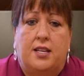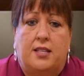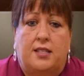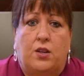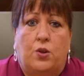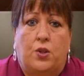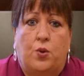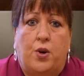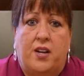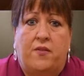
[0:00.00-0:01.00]
So
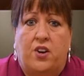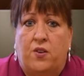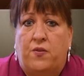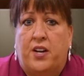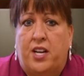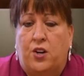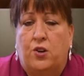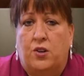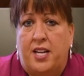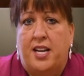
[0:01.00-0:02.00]
they want to verify
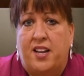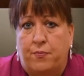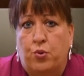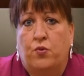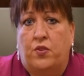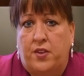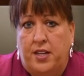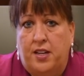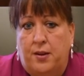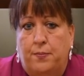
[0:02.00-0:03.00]
and have proof of
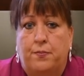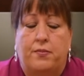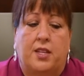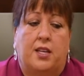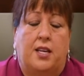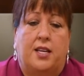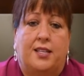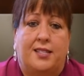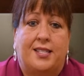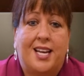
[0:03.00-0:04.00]
income.
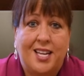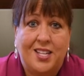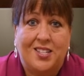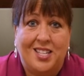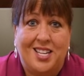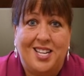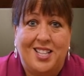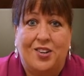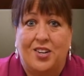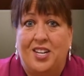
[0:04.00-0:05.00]
Secondly,
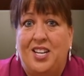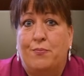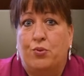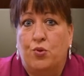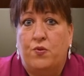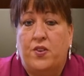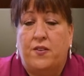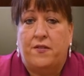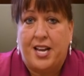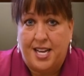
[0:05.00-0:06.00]
they're going to need proof
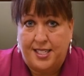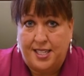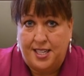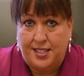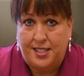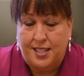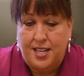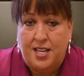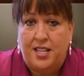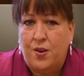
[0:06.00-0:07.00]
of assets.
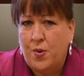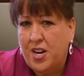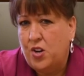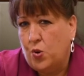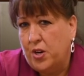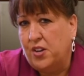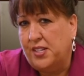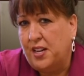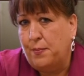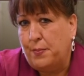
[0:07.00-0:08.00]
They want to know where your
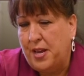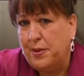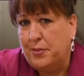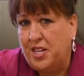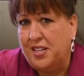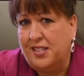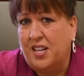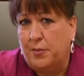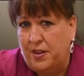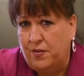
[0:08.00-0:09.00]
down payment money is
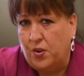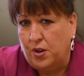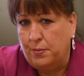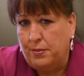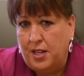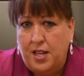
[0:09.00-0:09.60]
coming from.